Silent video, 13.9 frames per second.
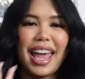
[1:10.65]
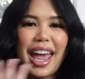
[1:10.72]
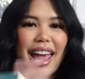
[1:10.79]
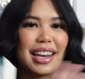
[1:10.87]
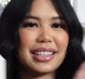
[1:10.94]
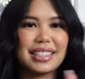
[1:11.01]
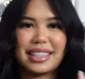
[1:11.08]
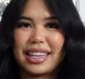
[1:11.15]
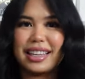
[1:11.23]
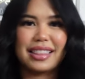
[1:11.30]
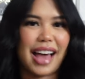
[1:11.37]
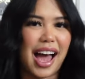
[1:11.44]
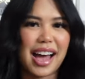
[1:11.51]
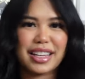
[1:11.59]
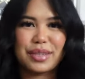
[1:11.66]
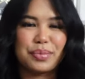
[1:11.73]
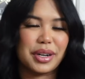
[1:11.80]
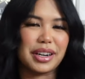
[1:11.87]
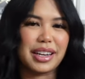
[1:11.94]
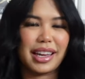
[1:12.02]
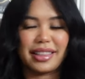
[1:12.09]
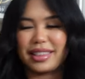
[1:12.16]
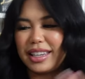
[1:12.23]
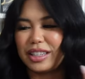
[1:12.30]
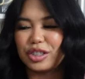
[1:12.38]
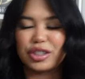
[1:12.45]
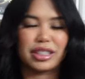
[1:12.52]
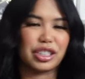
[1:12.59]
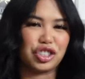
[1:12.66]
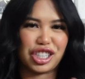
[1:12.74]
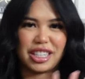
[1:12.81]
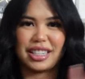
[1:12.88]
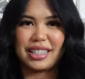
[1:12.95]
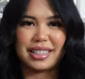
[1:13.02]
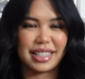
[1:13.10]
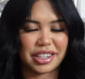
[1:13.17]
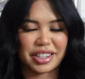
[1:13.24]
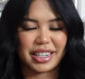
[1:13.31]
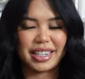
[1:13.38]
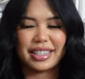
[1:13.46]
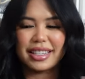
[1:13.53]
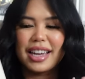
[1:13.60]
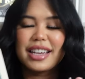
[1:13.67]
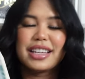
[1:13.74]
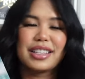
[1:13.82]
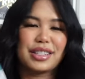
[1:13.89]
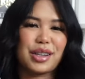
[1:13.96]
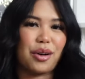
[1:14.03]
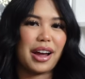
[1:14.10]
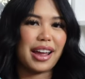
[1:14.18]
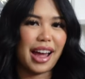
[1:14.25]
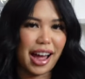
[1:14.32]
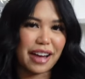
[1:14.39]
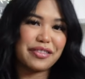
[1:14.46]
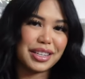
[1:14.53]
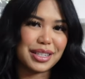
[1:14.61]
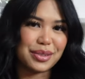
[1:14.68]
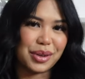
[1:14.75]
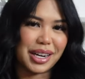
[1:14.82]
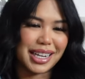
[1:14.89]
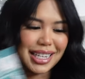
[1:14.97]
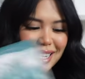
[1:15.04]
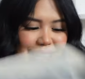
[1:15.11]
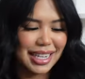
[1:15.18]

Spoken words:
and it's the last book in the trilogy series. So I have this one.